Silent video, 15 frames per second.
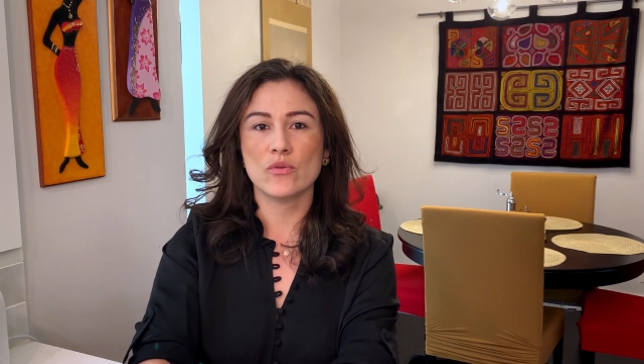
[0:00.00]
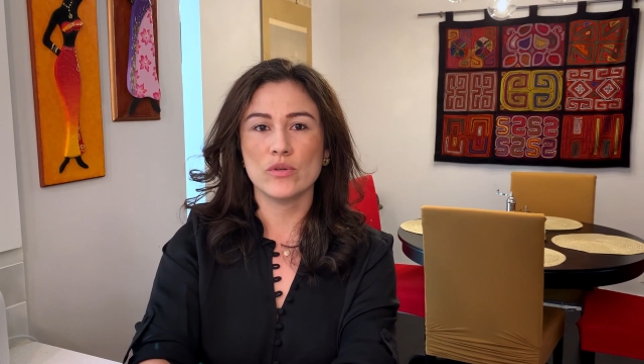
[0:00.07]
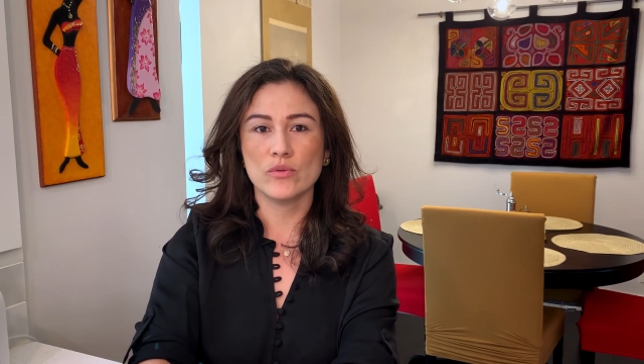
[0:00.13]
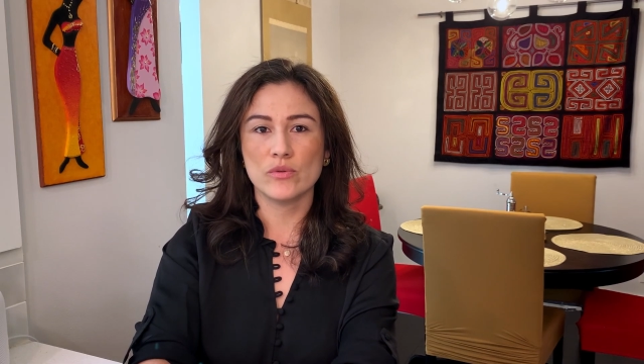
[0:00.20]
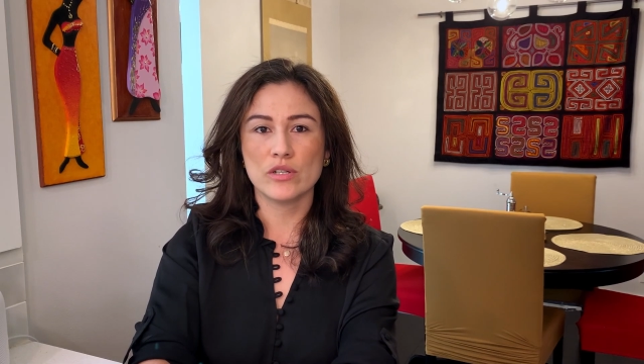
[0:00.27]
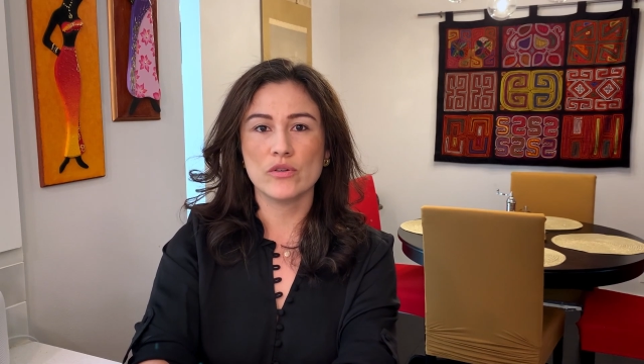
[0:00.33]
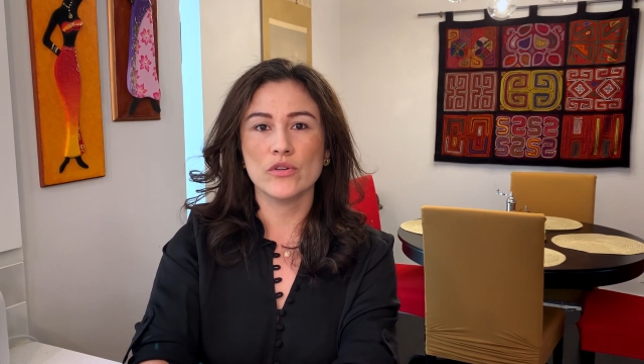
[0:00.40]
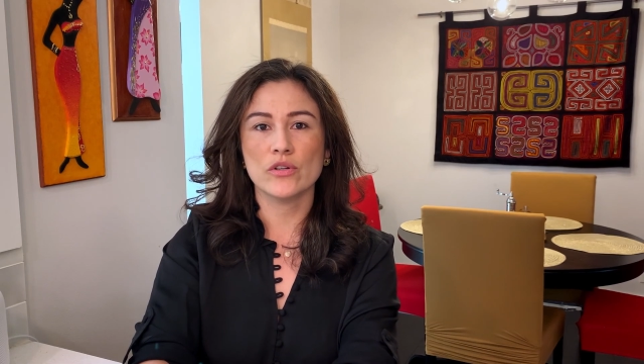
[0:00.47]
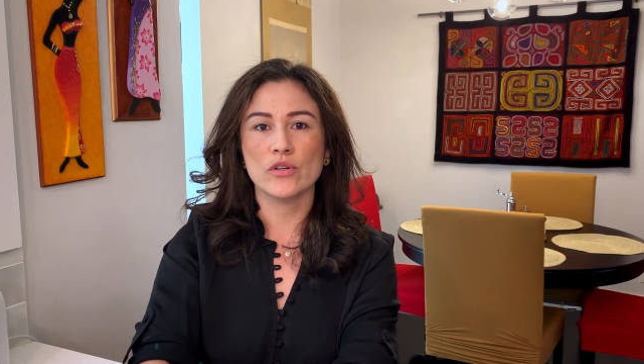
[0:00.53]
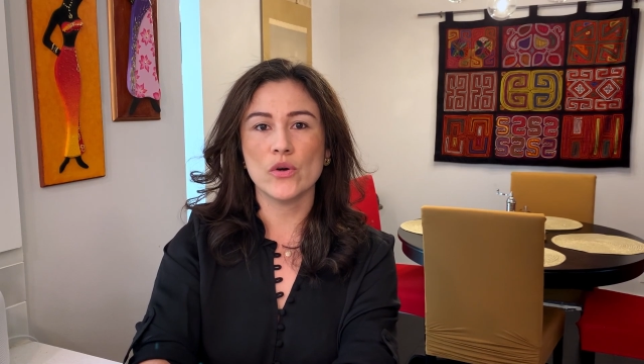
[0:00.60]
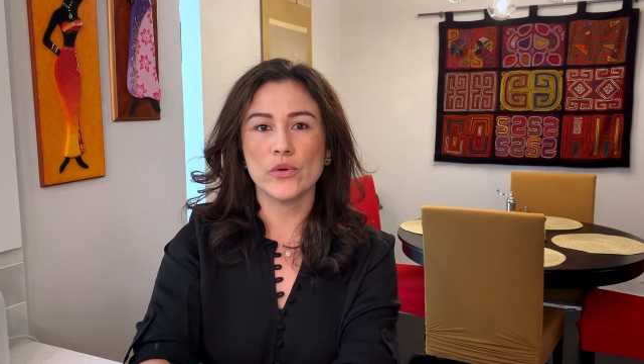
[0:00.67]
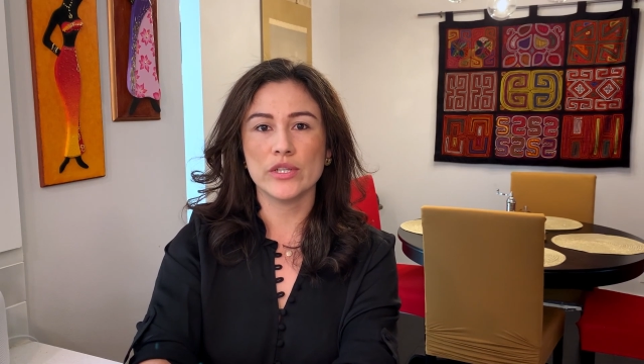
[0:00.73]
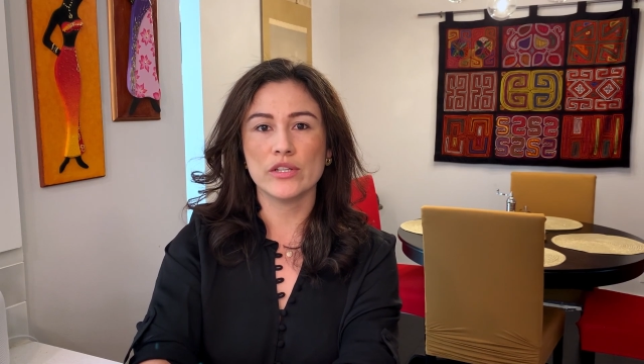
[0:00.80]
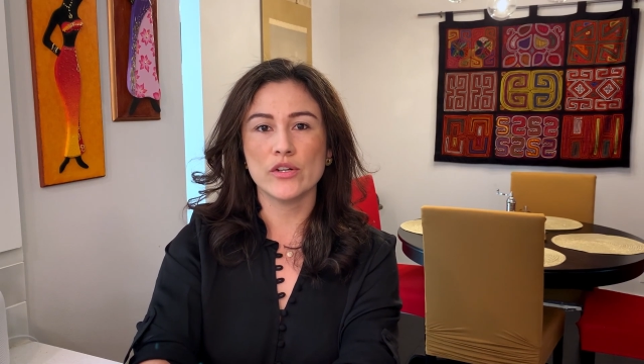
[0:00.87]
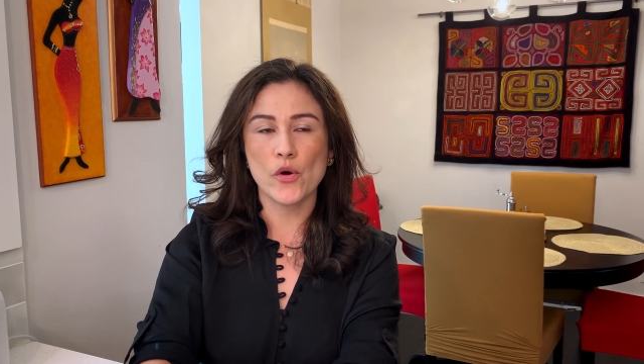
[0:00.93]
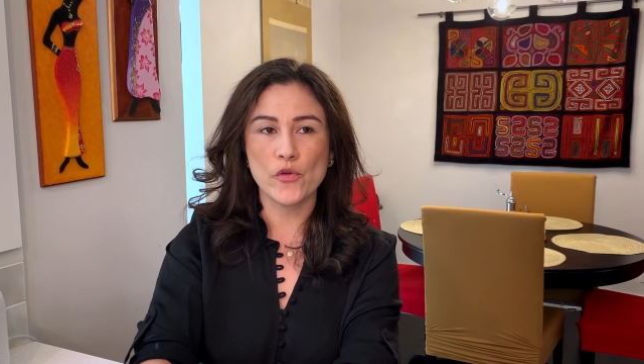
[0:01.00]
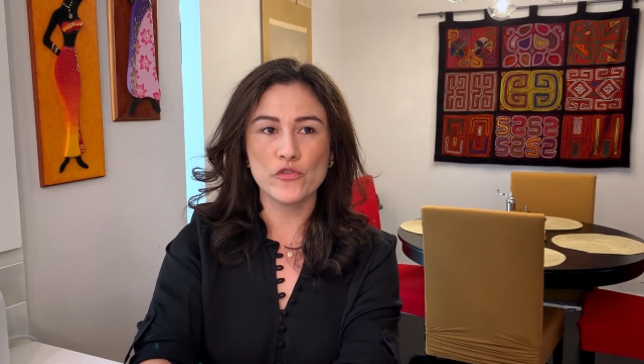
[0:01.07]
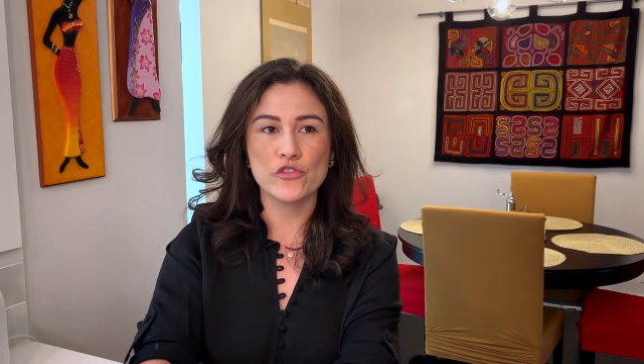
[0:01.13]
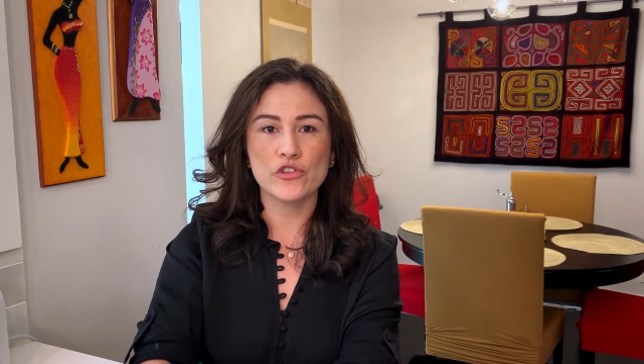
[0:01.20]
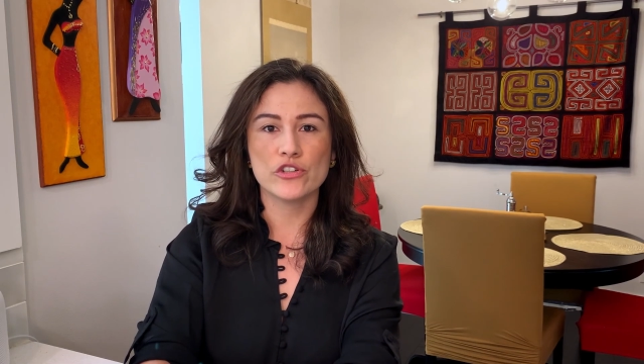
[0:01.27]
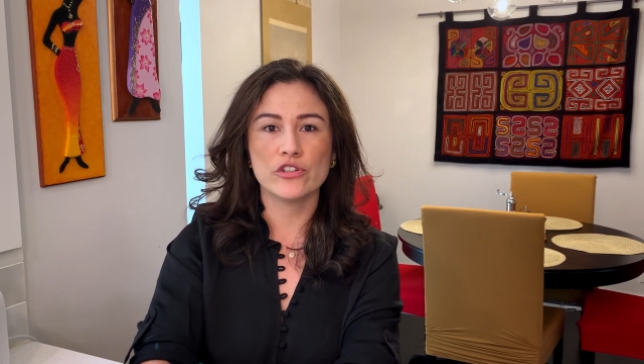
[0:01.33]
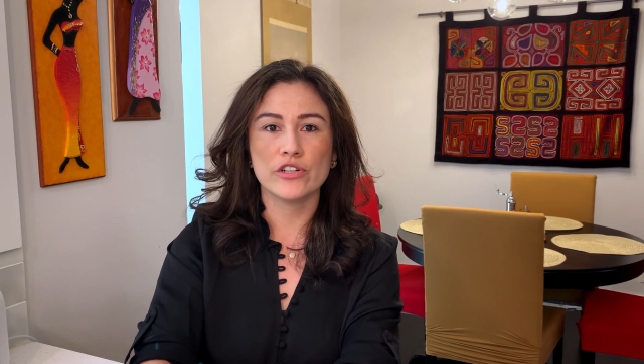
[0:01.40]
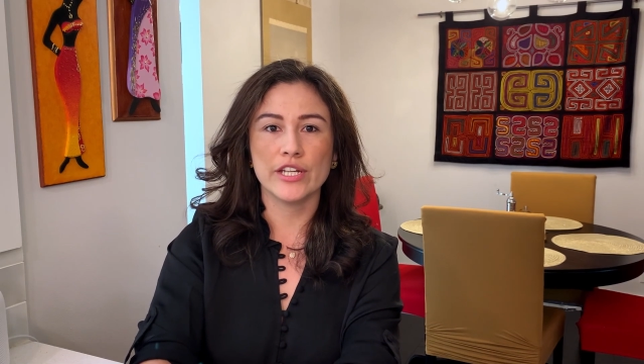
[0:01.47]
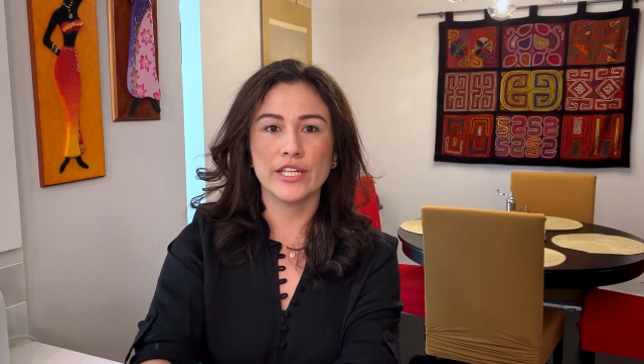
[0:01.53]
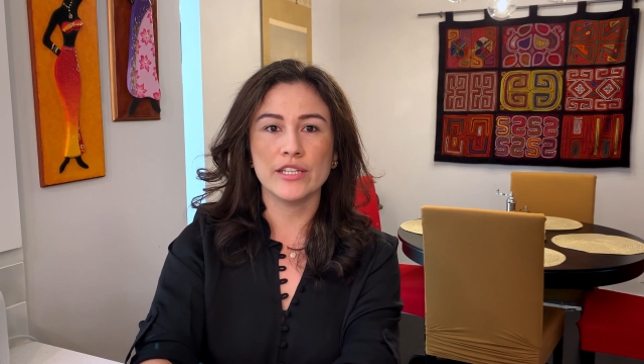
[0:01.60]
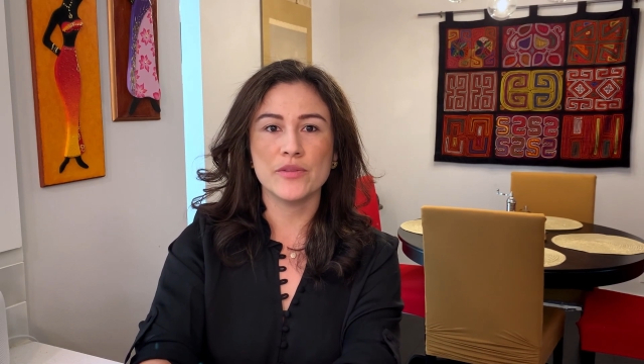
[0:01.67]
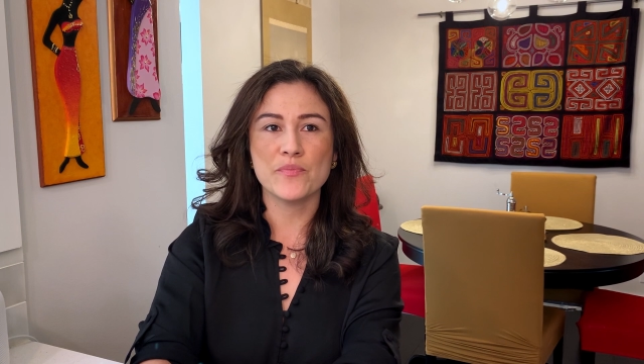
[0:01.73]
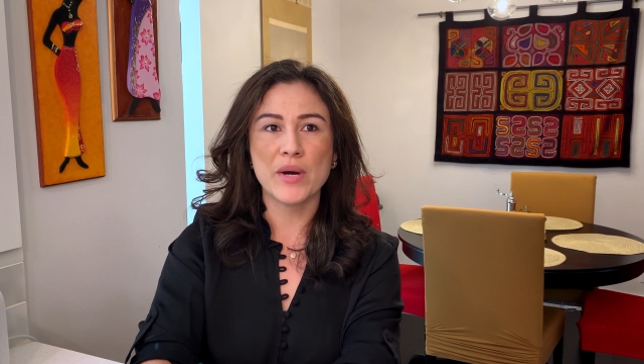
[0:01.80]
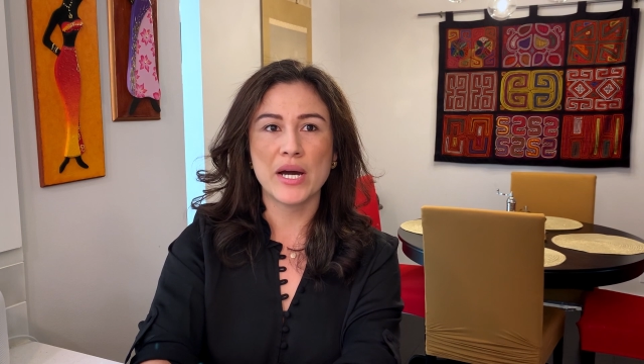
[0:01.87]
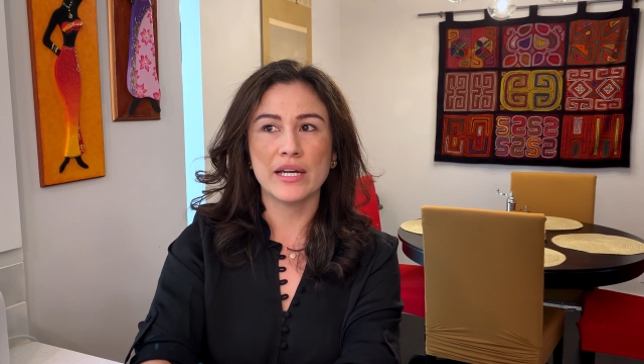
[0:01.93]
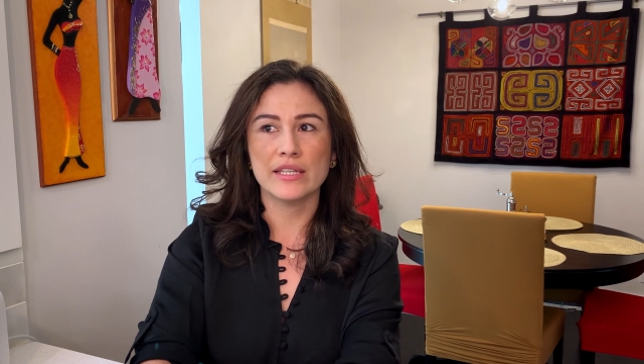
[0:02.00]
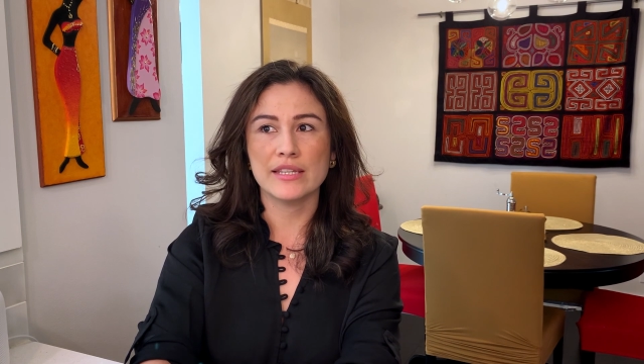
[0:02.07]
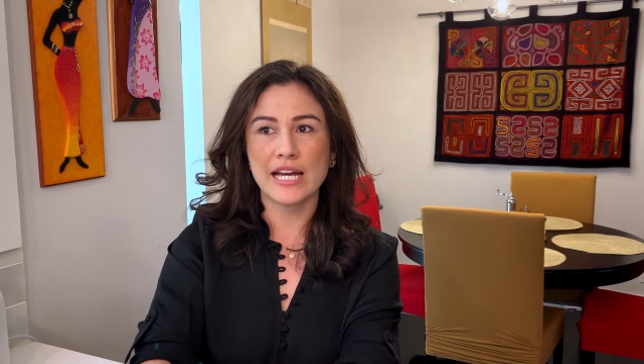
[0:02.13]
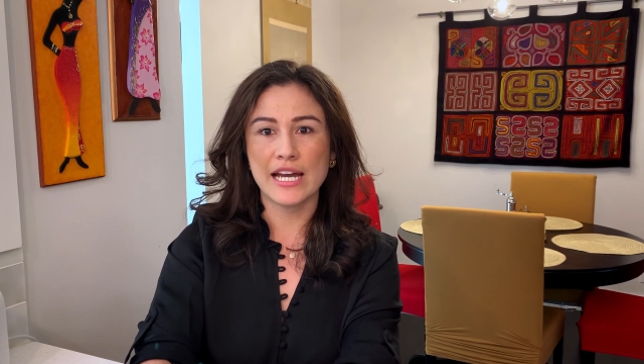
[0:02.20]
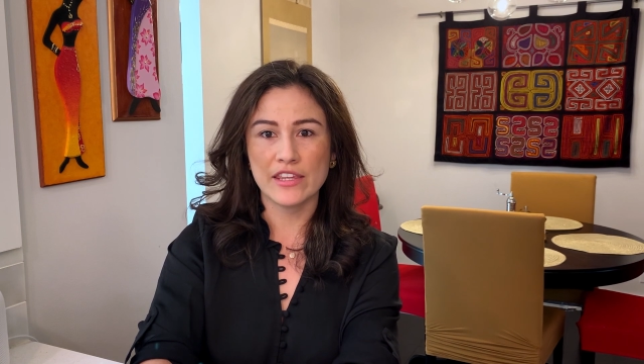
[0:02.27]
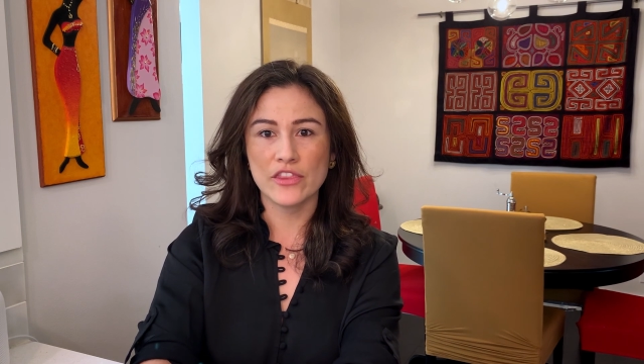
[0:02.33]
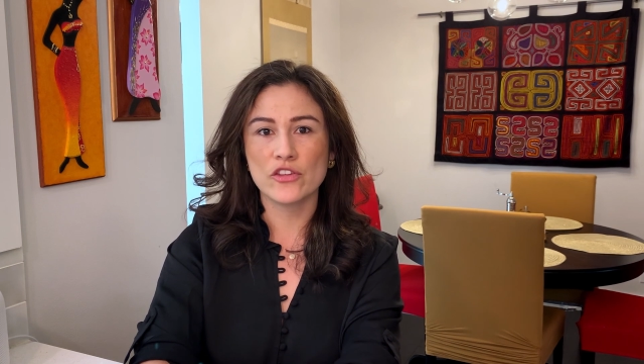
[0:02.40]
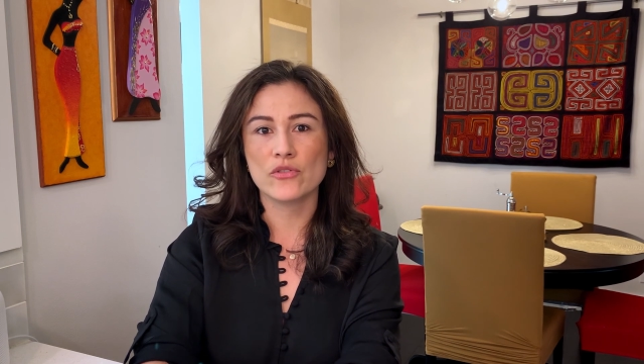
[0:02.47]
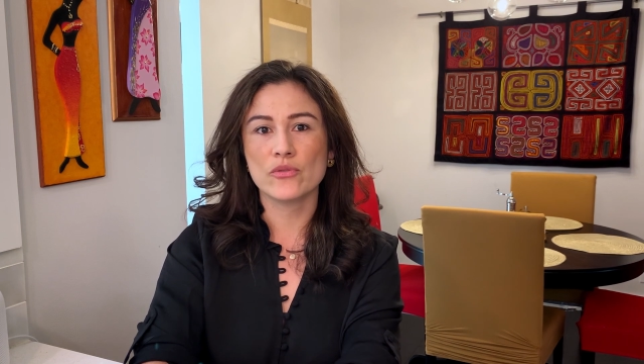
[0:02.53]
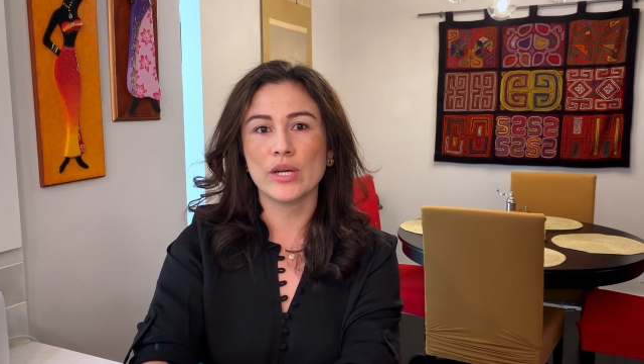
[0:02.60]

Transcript: that we were going over in my ninth